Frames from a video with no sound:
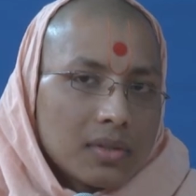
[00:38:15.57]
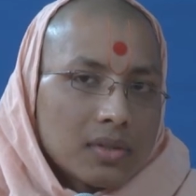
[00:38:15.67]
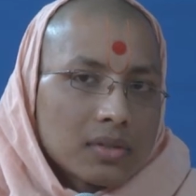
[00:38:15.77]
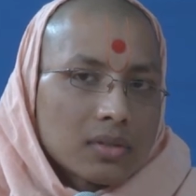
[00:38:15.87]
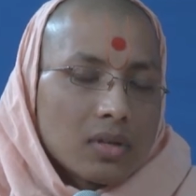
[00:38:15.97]

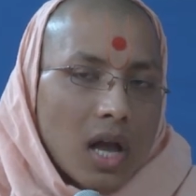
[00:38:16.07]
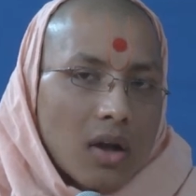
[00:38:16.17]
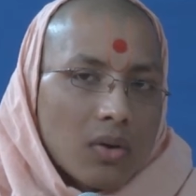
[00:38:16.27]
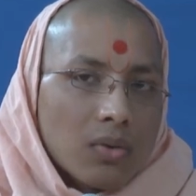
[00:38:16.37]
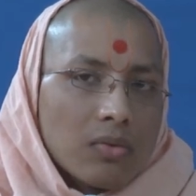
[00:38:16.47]
So
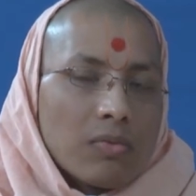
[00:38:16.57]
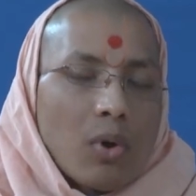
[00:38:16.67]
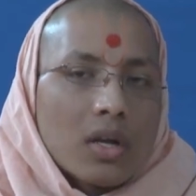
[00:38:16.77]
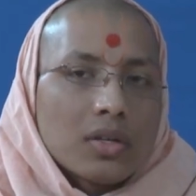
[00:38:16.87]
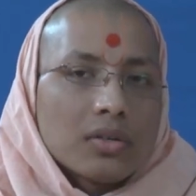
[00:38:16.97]
now we
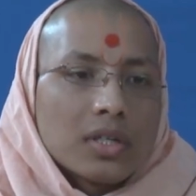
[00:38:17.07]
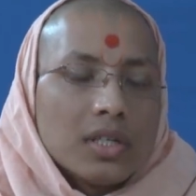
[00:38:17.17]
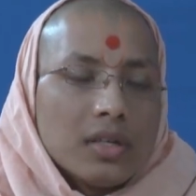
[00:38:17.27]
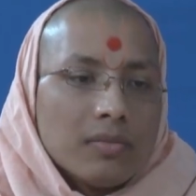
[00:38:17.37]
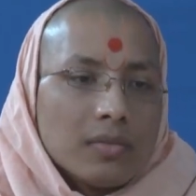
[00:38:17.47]
want to
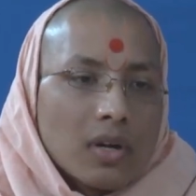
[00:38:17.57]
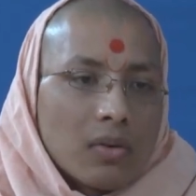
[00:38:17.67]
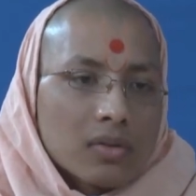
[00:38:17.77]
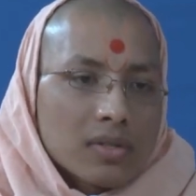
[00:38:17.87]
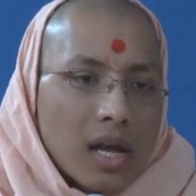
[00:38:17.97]
redeem
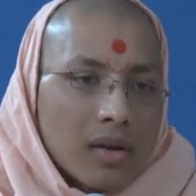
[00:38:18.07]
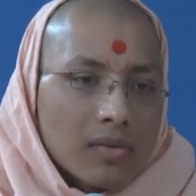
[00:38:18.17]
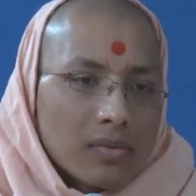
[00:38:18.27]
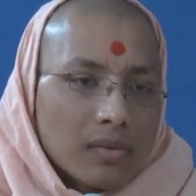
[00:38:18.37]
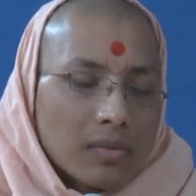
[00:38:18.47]
ourselves
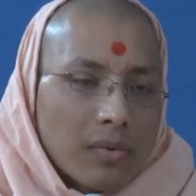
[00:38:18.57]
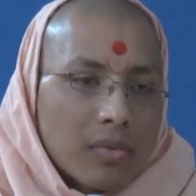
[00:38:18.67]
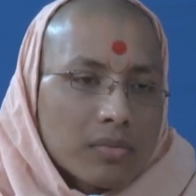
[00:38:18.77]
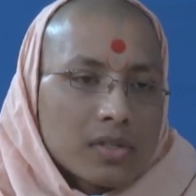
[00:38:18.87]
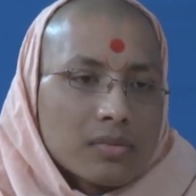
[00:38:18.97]

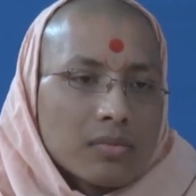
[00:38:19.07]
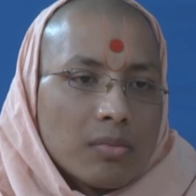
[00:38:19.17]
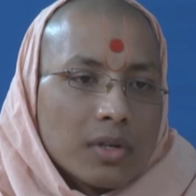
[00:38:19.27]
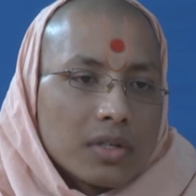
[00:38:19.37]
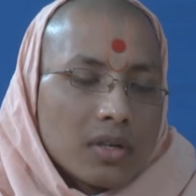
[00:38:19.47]
from this
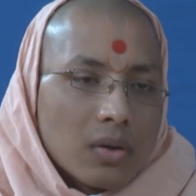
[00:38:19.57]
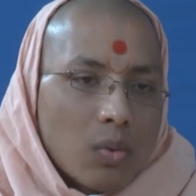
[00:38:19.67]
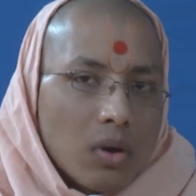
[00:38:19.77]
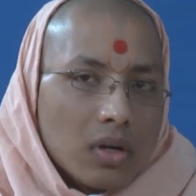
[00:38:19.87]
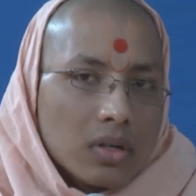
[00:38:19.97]
material
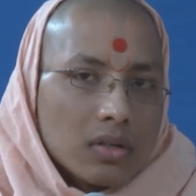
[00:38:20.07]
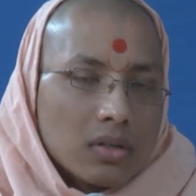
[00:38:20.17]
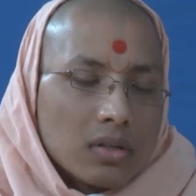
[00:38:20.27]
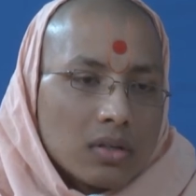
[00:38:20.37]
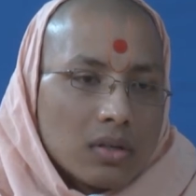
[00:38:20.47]
world.
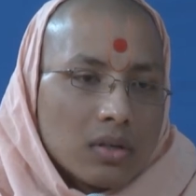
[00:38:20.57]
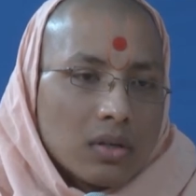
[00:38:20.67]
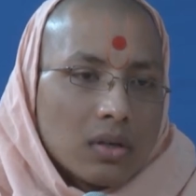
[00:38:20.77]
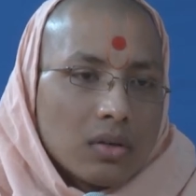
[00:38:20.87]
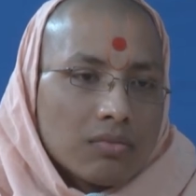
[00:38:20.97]

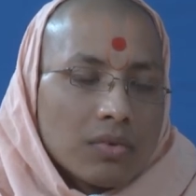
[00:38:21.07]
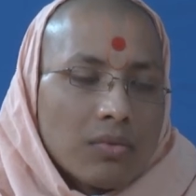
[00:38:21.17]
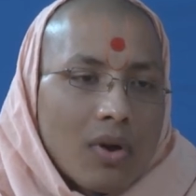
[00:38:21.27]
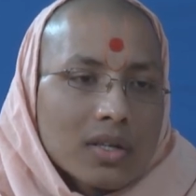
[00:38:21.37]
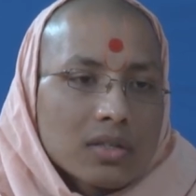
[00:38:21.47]
We
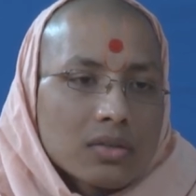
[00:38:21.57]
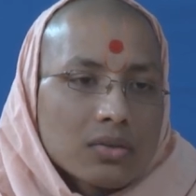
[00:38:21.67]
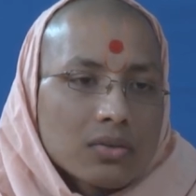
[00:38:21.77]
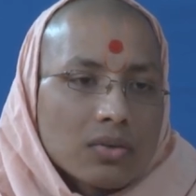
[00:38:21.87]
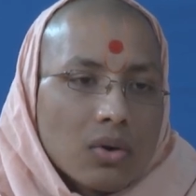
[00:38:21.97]
want
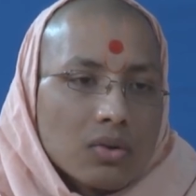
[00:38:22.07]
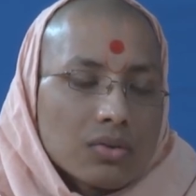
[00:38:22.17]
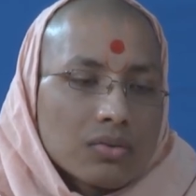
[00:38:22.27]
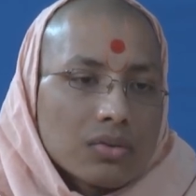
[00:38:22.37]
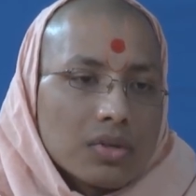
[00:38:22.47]
to go
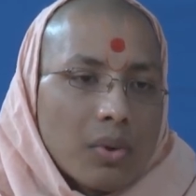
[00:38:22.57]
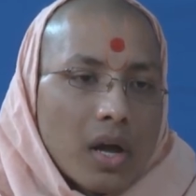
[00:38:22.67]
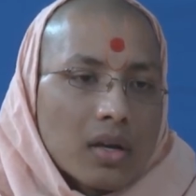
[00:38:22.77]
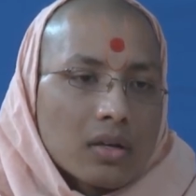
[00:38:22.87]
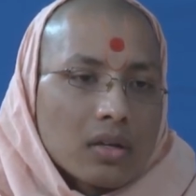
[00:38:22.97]
to
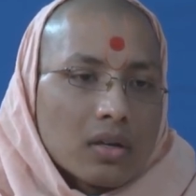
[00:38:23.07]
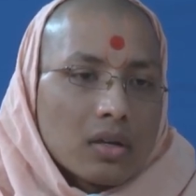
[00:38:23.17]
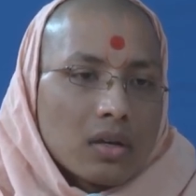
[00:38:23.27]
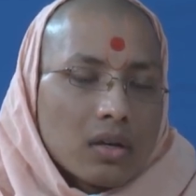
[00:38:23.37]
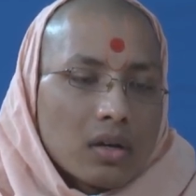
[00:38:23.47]
divine
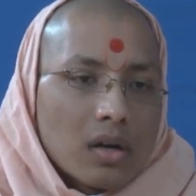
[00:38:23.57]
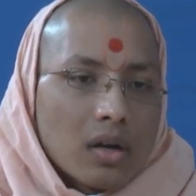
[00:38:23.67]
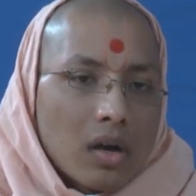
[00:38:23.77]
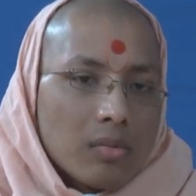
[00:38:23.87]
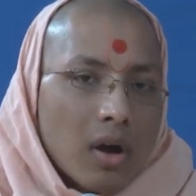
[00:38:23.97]

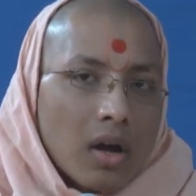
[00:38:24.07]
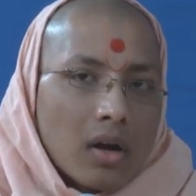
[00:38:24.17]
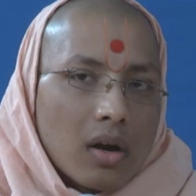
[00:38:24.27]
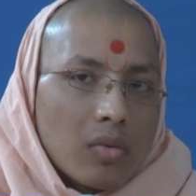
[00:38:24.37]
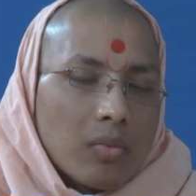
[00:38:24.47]

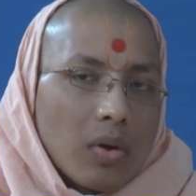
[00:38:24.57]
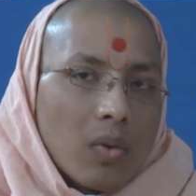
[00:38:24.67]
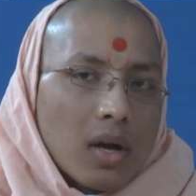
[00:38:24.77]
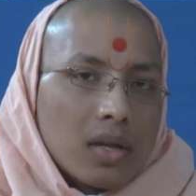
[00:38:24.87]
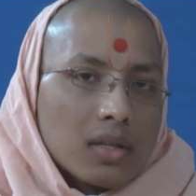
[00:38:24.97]
Abar of
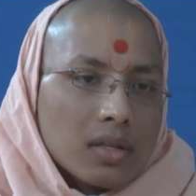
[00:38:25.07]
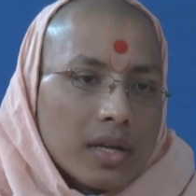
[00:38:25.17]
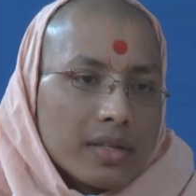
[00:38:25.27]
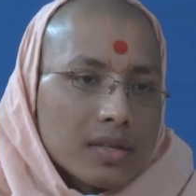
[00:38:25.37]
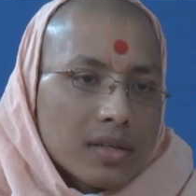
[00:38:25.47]
Bhagwan,
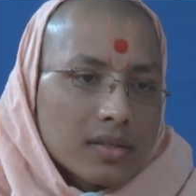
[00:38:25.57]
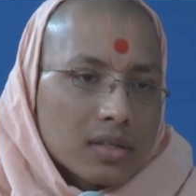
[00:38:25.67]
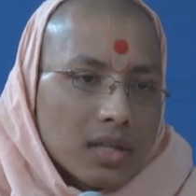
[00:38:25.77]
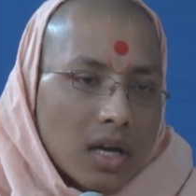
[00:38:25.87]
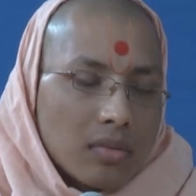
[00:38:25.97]
that is
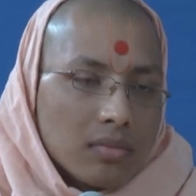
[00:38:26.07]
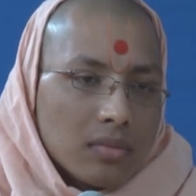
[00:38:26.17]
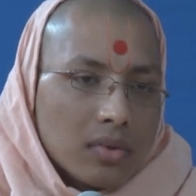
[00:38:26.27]
Akshardham.